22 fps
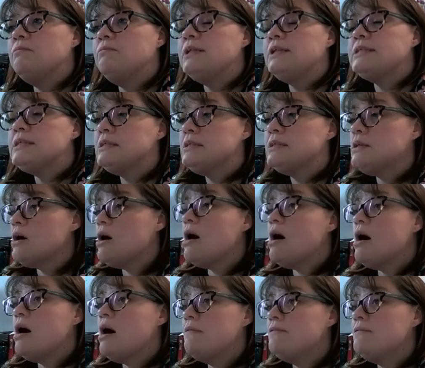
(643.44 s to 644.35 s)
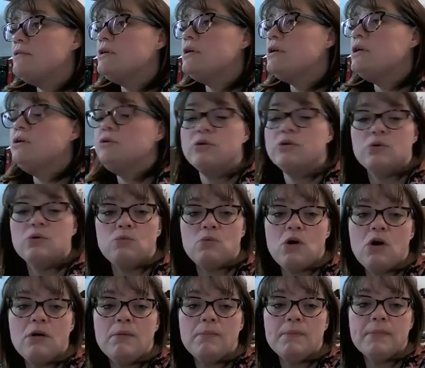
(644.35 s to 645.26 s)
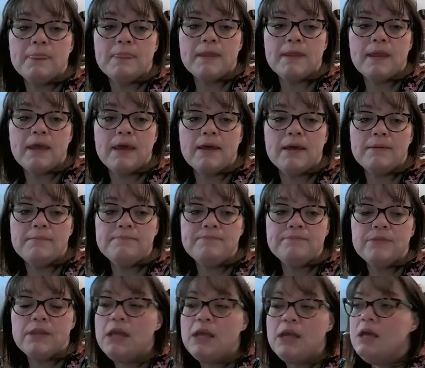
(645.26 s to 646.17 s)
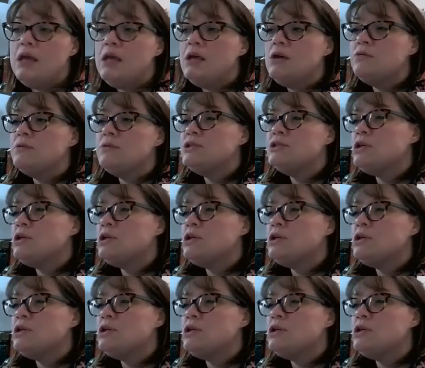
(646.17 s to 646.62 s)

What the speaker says: placenta off the uterine wall. Okay. We